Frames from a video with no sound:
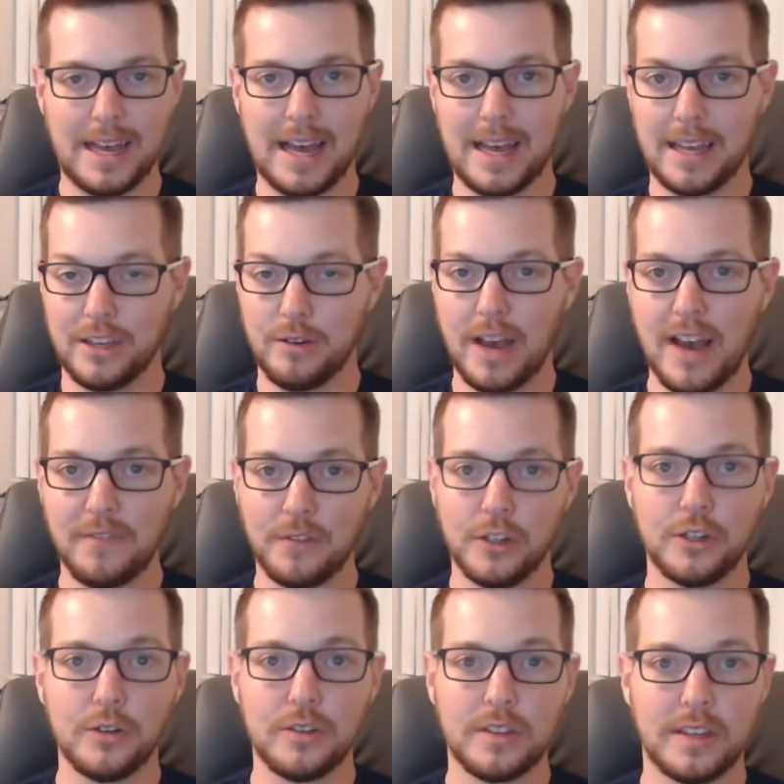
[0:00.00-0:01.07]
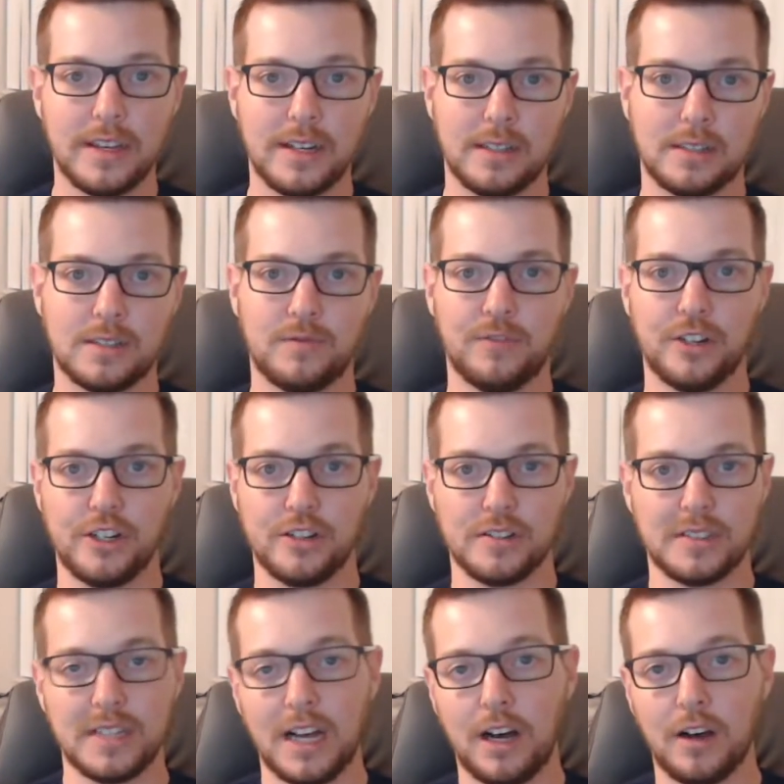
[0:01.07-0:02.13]
you have to do things for
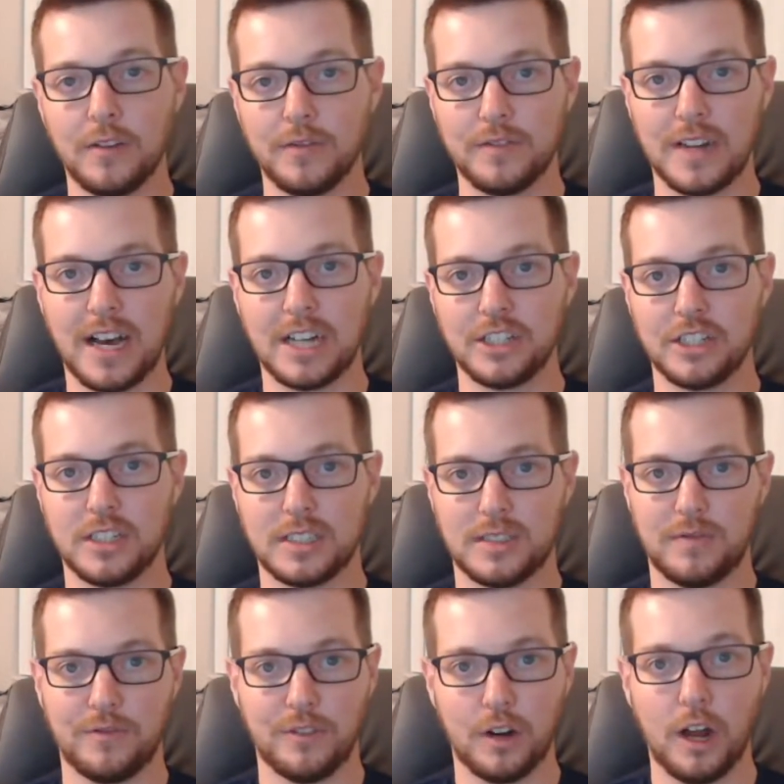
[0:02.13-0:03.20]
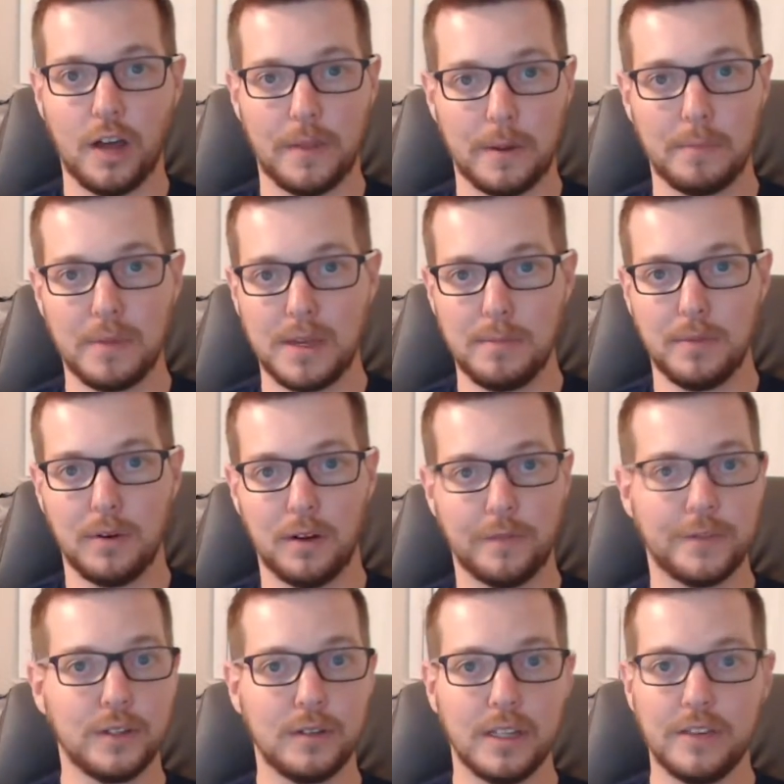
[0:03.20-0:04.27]
yourself, not just for other people. If
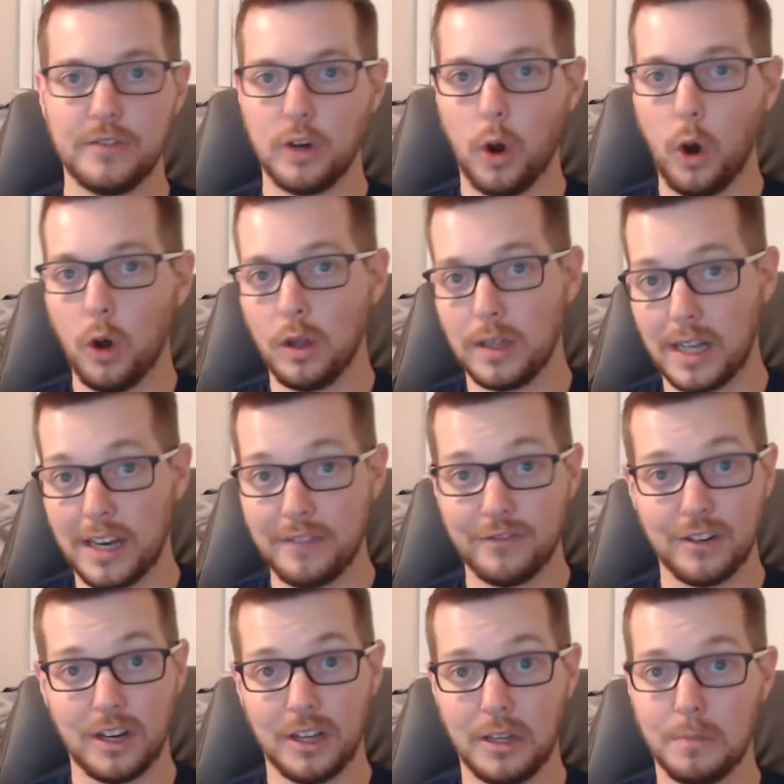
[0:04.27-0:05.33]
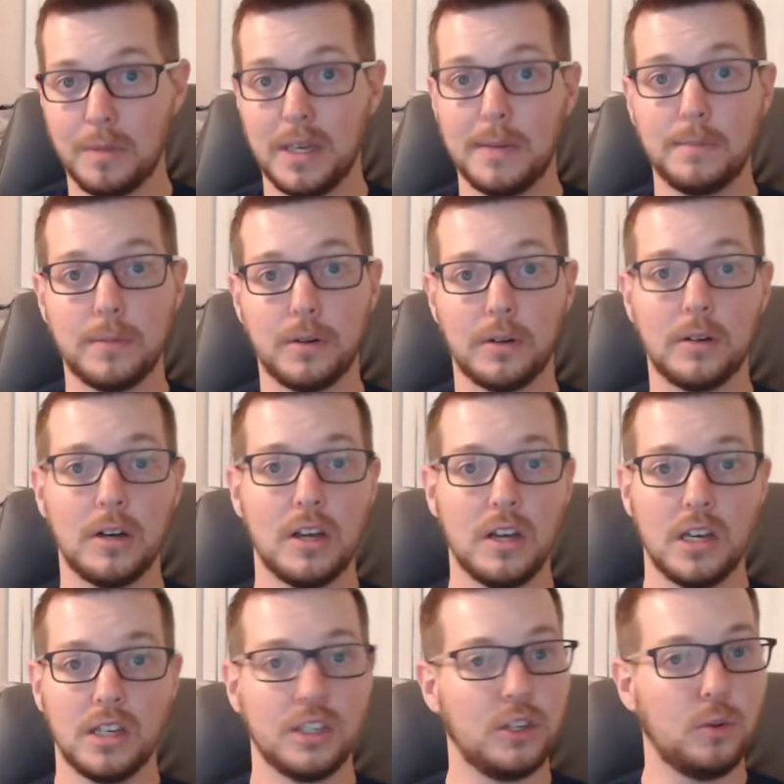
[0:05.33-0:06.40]
you live your whole life for other people,
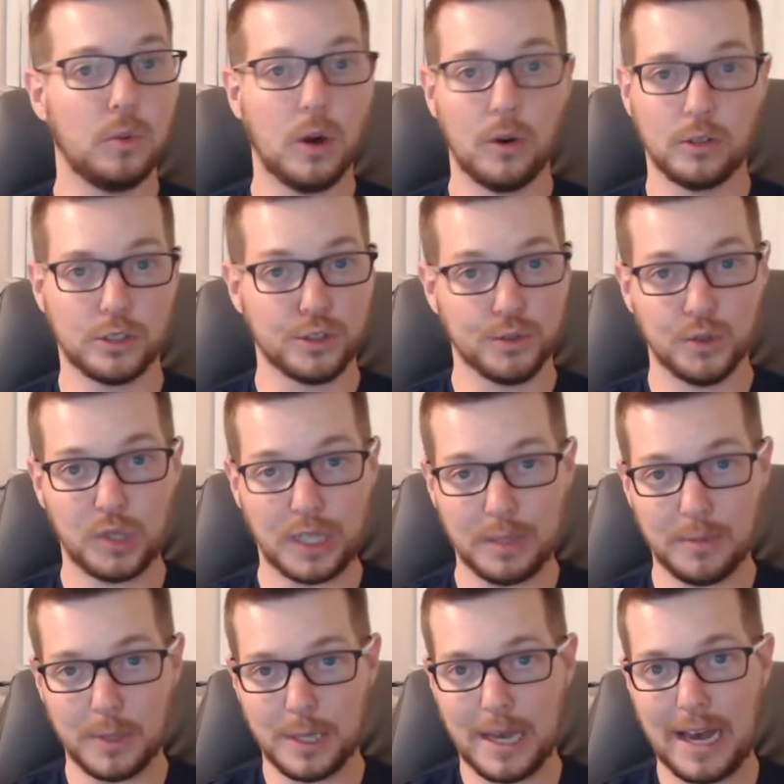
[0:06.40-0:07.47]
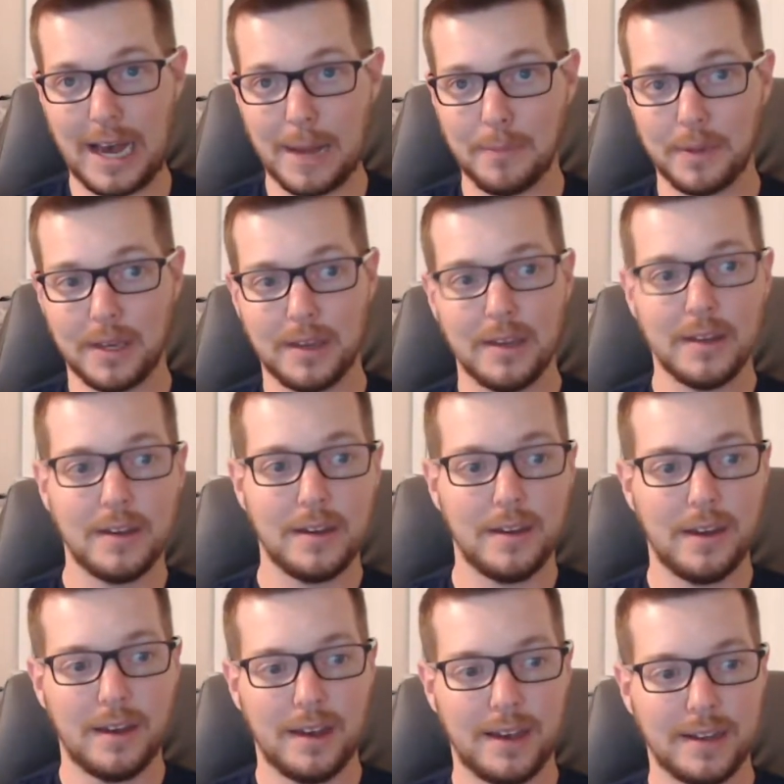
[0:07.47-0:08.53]
you won't truly be happy.
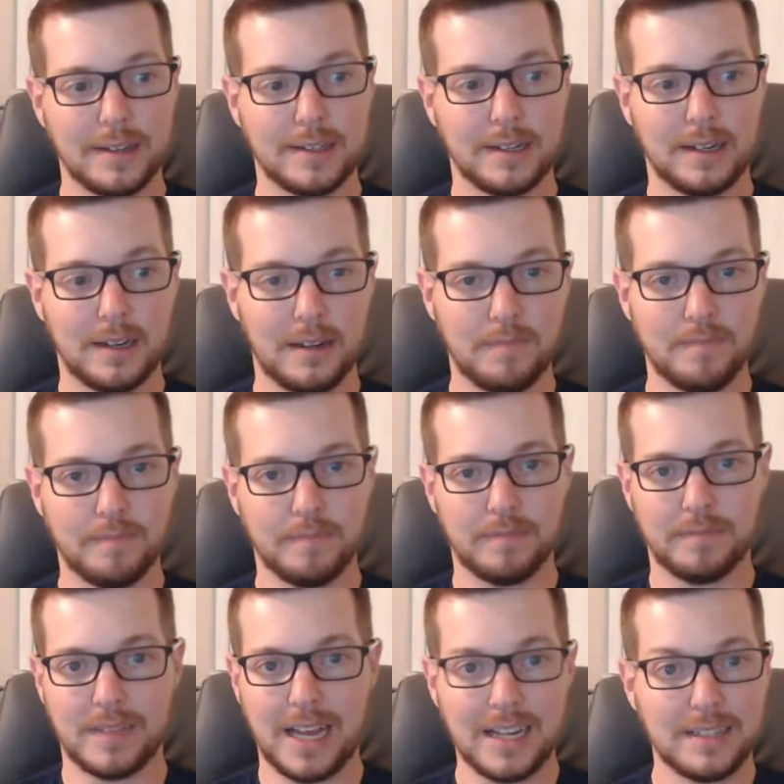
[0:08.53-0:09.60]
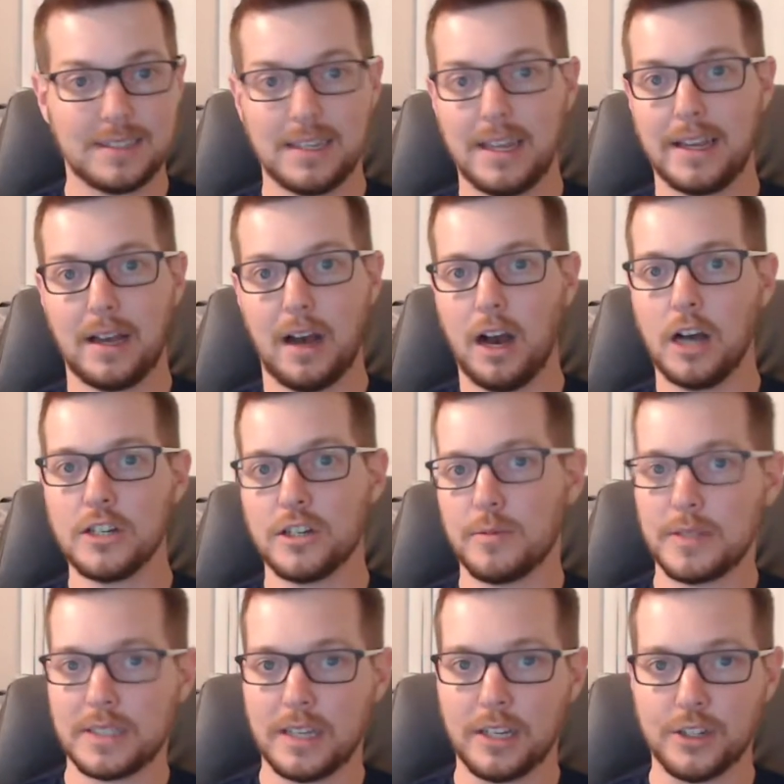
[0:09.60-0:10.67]
And um, that's like one hundred
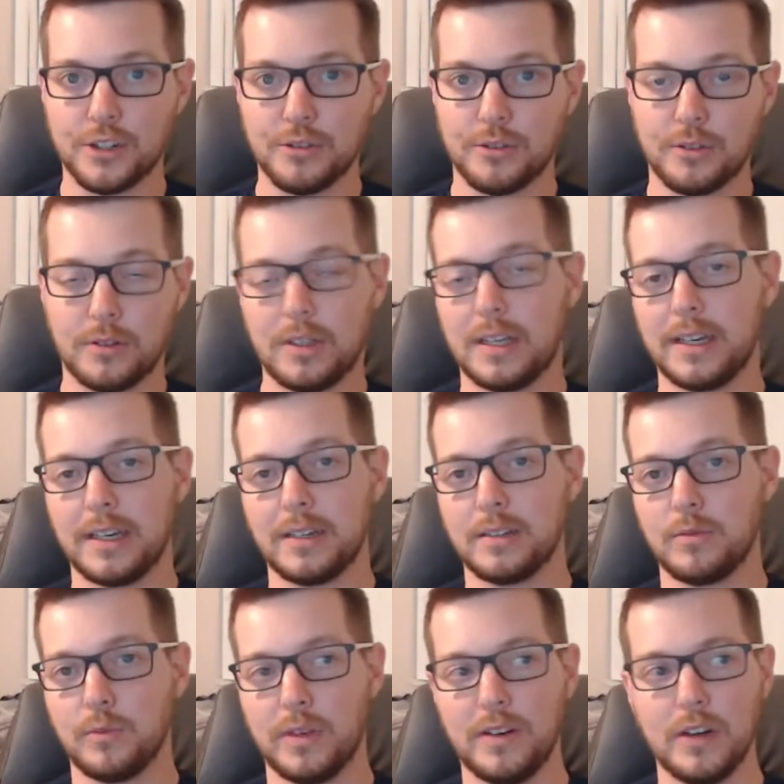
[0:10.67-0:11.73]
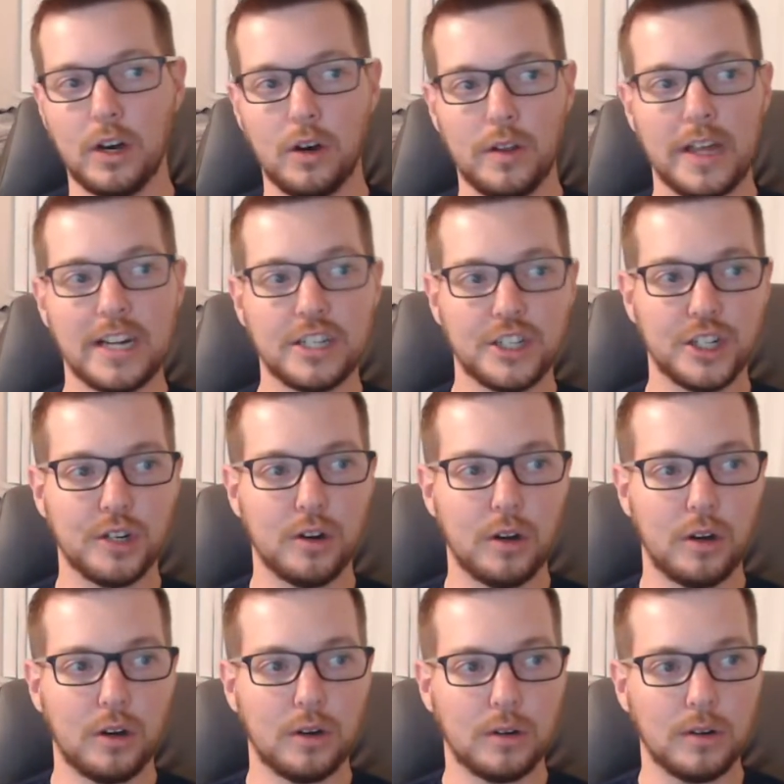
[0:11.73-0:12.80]
percent true. Like, we know that Shiro